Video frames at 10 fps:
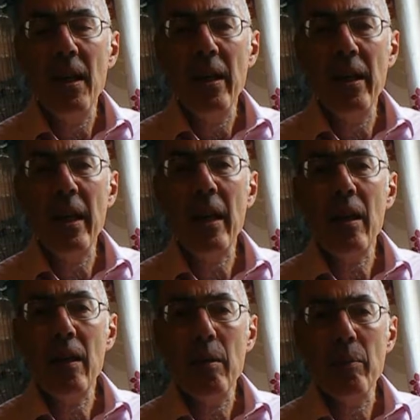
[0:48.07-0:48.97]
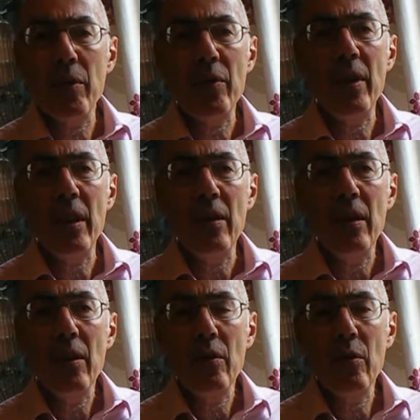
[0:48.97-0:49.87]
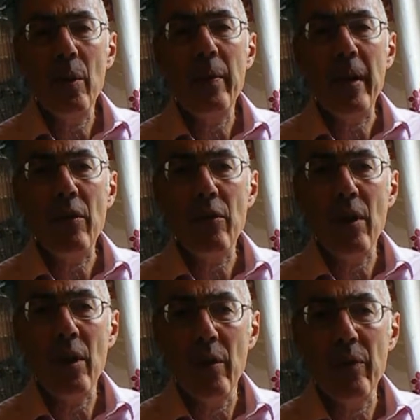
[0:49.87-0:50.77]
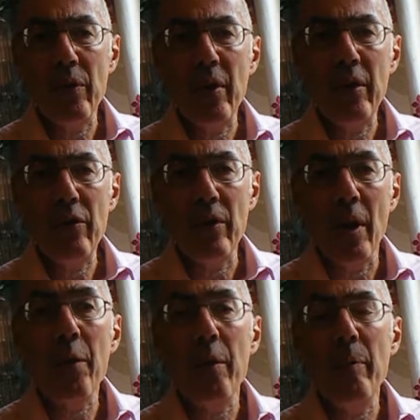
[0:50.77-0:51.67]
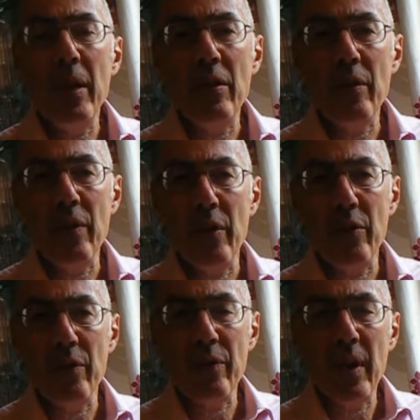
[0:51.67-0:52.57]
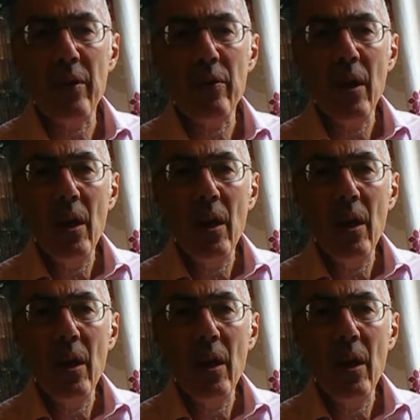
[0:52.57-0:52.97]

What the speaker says: then proceed to arrange a conversation, either a meeting face-to-face